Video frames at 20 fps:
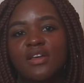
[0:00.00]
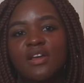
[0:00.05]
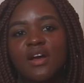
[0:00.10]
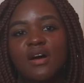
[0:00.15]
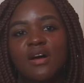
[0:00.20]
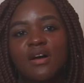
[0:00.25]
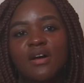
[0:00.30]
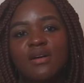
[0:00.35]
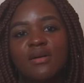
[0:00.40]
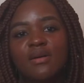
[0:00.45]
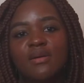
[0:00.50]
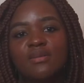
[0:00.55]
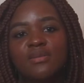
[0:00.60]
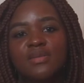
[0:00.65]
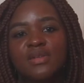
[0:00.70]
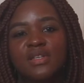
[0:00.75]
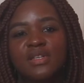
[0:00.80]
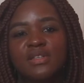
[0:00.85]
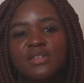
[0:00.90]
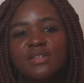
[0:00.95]

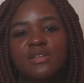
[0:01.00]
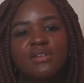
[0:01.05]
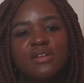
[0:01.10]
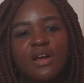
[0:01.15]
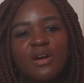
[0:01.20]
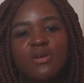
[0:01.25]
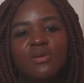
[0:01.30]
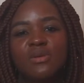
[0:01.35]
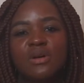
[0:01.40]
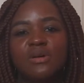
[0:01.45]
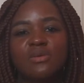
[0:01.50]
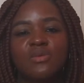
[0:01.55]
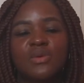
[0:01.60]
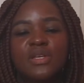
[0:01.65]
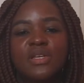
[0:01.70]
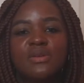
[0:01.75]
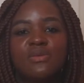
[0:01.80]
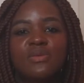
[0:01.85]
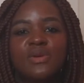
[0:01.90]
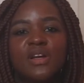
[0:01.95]

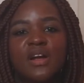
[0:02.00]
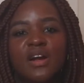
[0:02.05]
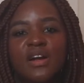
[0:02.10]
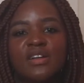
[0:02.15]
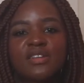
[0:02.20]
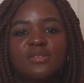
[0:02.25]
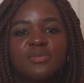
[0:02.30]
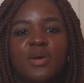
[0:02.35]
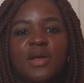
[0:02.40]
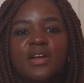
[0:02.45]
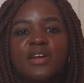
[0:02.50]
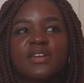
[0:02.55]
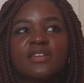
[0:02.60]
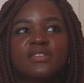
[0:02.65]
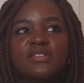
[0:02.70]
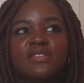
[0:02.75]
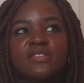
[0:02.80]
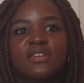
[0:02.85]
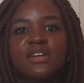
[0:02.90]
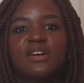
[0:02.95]
we urge
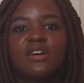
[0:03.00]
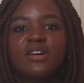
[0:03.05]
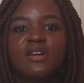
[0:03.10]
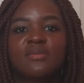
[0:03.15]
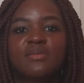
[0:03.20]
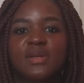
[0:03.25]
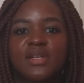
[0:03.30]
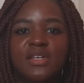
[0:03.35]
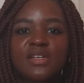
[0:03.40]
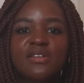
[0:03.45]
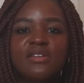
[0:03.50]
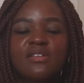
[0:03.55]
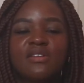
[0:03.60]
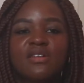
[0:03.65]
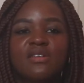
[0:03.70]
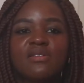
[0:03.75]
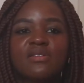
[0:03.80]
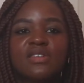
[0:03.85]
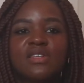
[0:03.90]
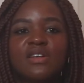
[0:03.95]
parents to come
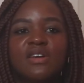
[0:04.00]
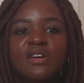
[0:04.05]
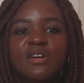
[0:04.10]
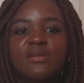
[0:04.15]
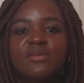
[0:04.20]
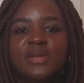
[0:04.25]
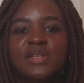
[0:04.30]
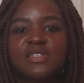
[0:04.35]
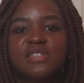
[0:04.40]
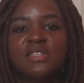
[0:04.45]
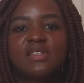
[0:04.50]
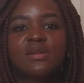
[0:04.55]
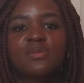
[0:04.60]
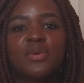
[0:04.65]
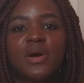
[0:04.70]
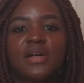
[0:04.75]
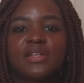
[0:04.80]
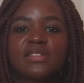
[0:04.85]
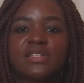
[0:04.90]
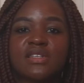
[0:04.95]
in, to come and see the
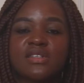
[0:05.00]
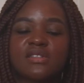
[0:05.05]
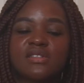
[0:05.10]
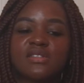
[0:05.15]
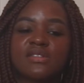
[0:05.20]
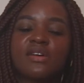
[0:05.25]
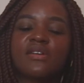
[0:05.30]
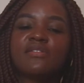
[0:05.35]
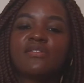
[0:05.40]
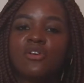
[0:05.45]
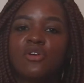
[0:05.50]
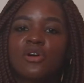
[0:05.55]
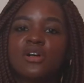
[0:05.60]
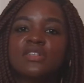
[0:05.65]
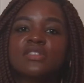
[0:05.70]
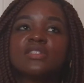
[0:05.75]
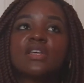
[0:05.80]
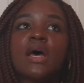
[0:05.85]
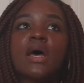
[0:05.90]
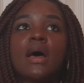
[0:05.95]
process, of
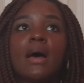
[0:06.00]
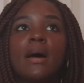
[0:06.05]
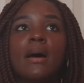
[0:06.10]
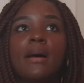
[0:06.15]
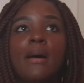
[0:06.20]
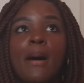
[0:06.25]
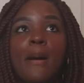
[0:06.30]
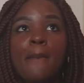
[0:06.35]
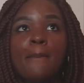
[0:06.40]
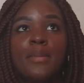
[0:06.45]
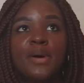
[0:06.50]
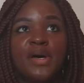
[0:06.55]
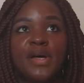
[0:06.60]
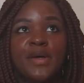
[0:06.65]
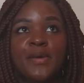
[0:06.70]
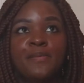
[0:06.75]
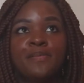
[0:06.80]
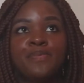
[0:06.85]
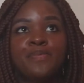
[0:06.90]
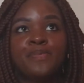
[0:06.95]
course,
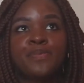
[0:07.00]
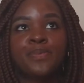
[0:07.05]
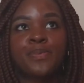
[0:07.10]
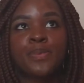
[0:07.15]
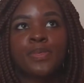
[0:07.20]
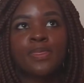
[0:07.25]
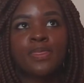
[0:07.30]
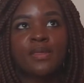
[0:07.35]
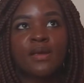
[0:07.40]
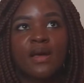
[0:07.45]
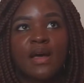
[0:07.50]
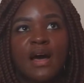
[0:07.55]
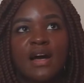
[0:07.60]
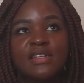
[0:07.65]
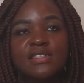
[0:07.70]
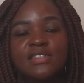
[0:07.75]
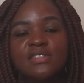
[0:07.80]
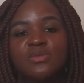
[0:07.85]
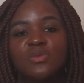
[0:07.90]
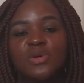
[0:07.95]
but
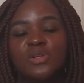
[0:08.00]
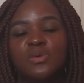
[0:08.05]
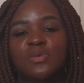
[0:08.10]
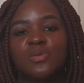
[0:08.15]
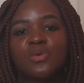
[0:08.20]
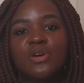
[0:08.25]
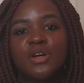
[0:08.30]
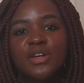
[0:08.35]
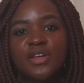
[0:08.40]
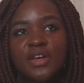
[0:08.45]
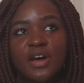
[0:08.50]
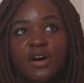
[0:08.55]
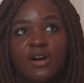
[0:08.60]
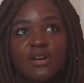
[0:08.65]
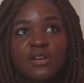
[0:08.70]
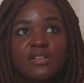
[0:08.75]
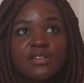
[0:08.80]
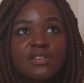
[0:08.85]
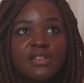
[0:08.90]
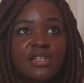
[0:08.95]
I just want to warn
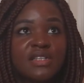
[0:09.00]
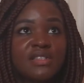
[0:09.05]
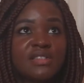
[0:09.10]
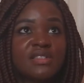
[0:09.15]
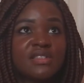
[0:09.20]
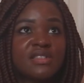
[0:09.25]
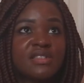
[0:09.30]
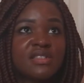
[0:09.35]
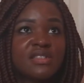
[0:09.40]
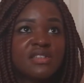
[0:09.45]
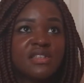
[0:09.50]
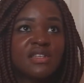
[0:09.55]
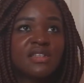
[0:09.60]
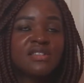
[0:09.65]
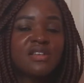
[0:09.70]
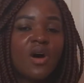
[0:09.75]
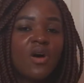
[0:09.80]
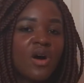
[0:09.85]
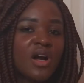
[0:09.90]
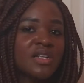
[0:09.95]
y'all,
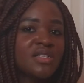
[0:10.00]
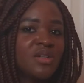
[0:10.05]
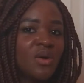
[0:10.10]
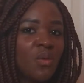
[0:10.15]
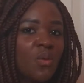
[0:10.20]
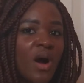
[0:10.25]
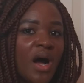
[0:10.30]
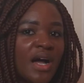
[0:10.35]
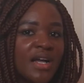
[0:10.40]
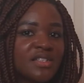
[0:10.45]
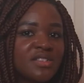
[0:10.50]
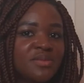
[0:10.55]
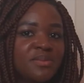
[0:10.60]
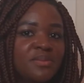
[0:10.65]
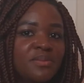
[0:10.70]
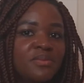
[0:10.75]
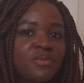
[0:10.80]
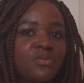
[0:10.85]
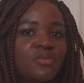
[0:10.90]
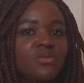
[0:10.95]
it's hard to watch
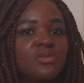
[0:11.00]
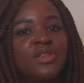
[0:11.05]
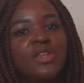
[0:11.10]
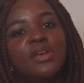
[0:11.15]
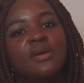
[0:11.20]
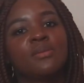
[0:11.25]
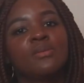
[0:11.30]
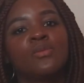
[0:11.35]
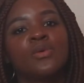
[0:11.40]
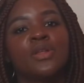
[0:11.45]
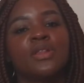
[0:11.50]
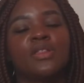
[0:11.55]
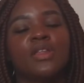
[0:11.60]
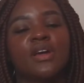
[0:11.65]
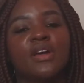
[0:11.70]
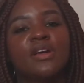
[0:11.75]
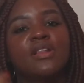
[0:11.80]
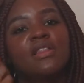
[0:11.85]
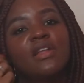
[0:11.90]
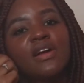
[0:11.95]
them when
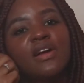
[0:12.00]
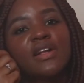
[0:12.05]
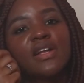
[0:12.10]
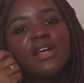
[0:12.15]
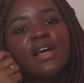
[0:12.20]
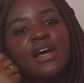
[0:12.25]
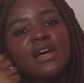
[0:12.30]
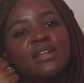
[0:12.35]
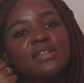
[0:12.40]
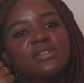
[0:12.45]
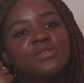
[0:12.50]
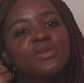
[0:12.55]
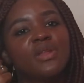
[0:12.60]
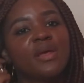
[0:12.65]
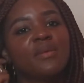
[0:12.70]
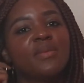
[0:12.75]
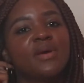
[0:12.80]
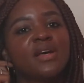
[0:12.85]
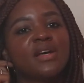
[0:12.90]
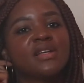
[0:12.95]
they're learning how to do
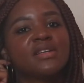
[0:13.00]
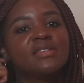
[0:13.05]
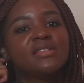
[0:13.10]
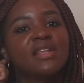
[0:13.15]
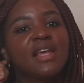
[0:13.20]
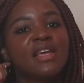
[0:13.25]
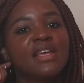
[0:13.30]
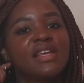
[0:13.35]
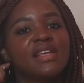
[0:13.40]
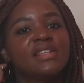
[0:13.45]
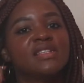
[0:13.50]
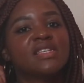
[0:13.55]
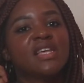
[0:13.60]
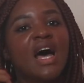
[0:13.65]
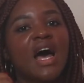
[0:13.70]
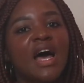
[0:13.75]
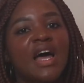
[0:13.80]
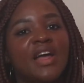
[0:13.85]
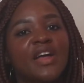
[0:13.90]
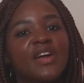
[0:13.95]
that, because they get
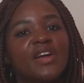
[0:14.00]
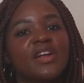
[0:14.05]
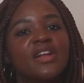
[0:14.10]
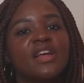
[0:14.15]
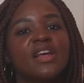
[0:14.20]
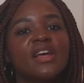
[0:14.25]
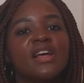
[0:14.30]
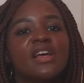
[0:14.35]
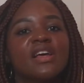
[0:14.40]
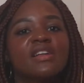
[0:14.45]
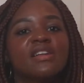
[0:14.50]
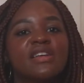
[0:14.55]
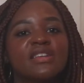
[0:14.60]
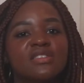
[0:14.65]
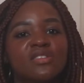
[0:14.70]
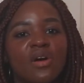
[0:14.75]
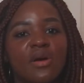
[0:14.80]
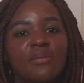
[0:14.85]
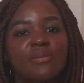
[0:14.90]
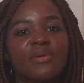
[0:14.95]
tired, they
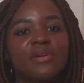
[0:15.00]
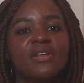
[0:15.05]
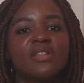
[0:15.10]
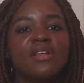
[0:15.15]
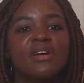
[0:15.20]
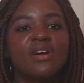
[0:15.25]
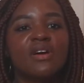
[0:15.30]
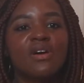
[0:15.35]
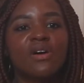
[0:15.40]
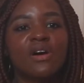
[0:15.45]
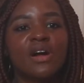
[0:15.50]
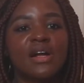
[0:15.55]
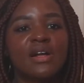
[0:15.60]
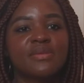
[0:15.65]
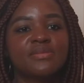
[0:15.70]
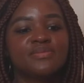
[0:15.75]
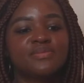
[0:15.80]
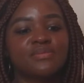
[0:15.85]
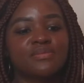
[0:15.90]
start breathing hard,